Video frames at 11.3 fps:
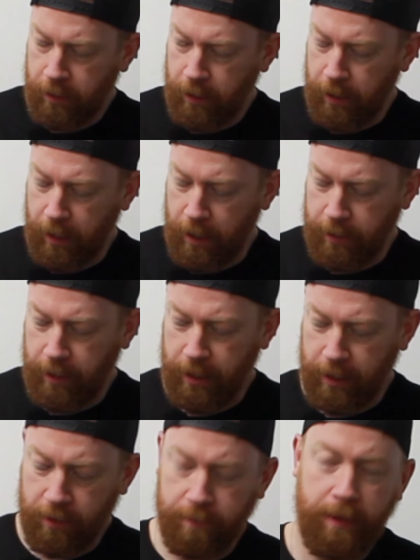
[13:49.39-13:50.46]
And that
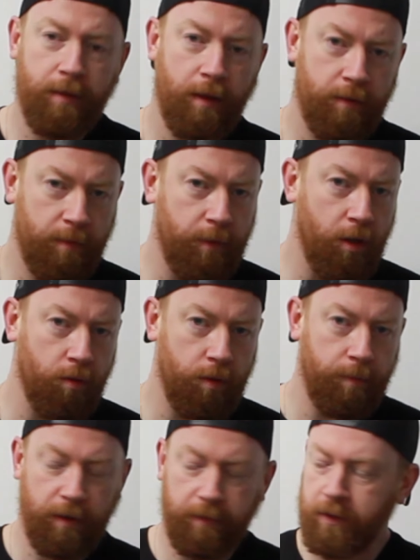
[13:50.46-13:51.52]
airspeed system that I showed you
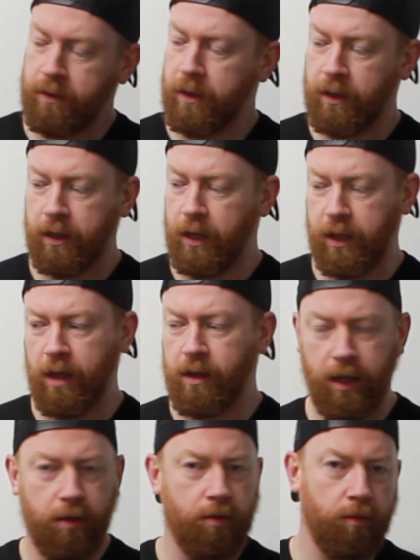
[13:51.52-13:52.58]
previously, that
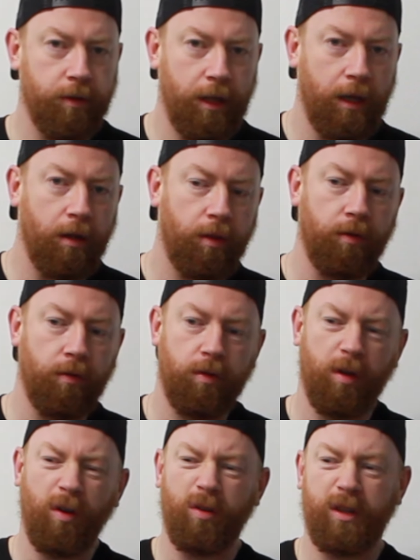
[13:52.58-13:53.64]
lets loads of air through, so
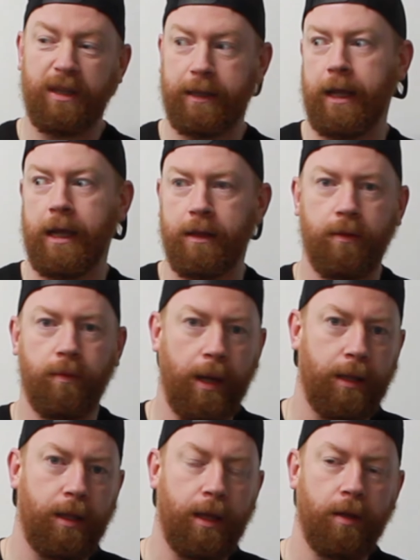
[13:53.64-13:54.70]
you're not dead
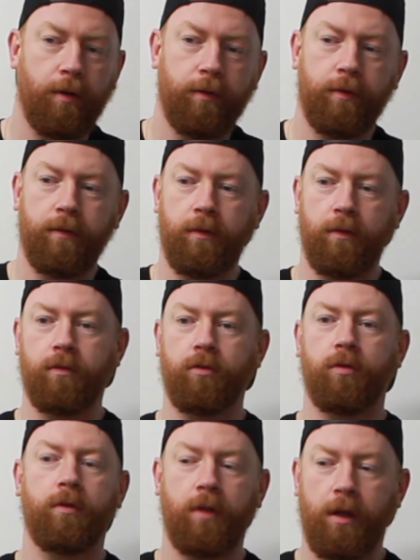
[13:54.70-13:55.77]
sweaty. You're
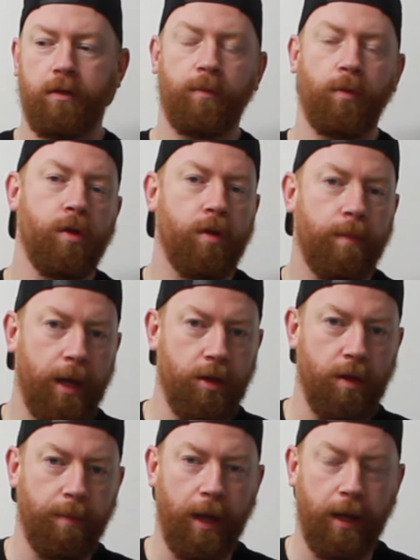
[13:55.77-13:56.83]
not tons of moisture behind
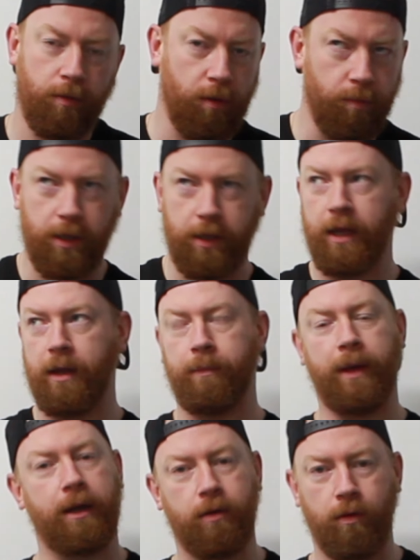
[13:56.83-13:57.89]
your bag, so that when you take your
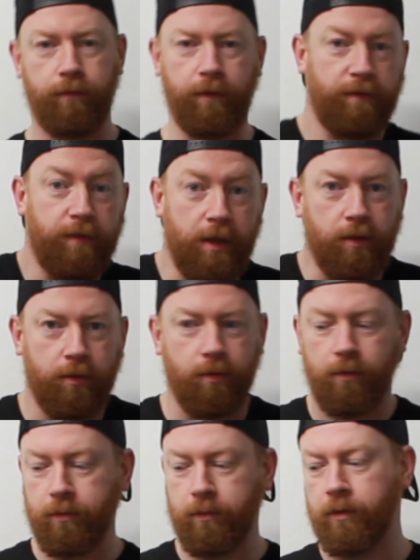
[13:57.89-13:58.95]
pack off, you're freezing
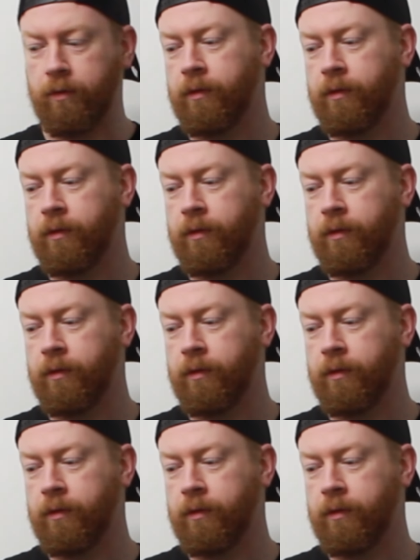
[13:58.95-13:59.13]
cold.